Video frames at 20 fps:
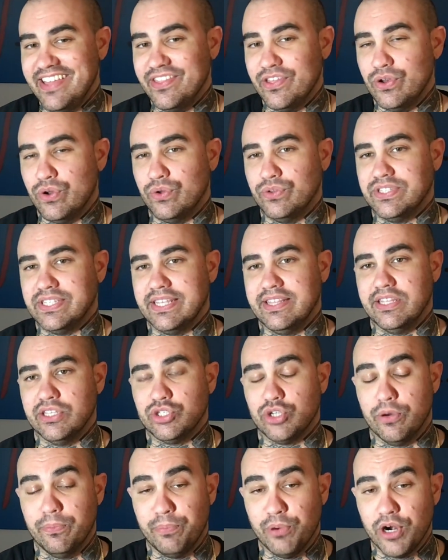The notes in this
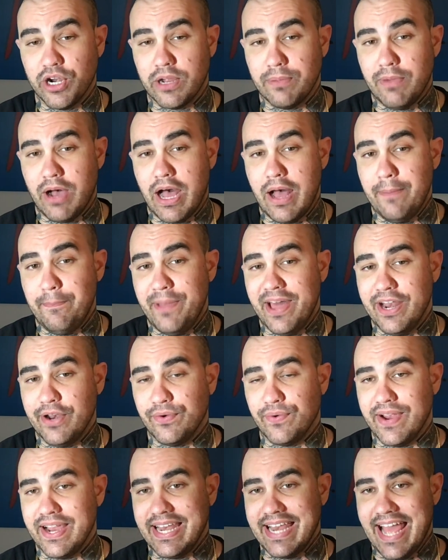are bergamot,
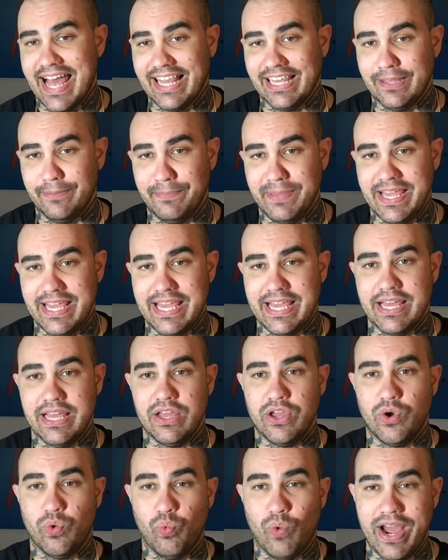petitgrain, elemi,
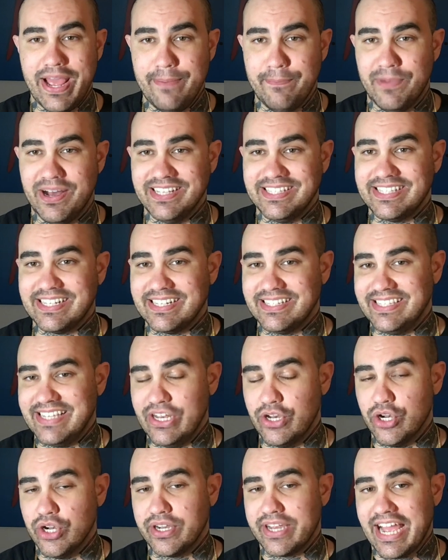white musk,
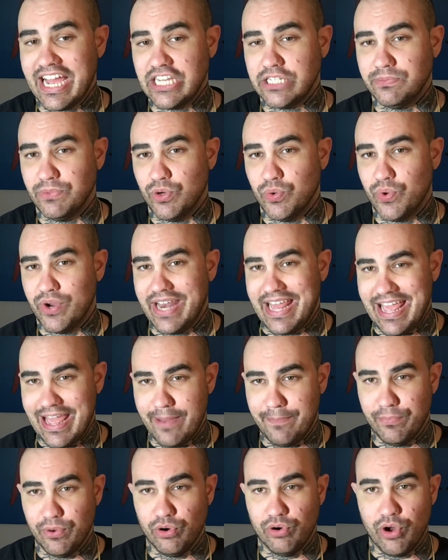cedar, cashmere wood,
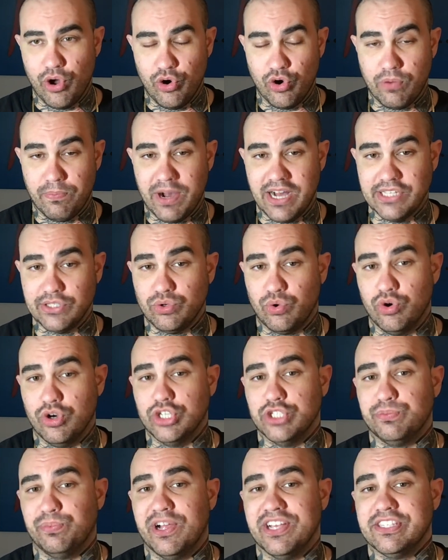amber, oak moss,
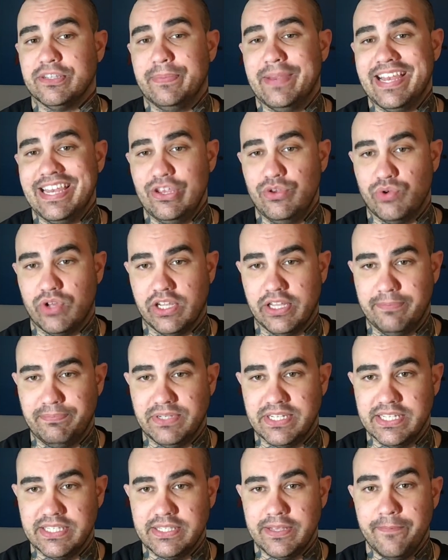orange blossom, and
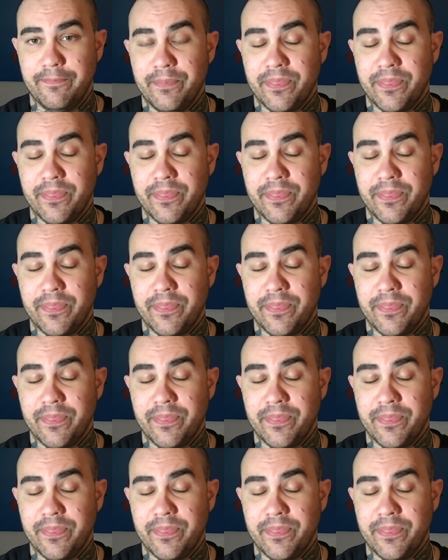eucalyptus.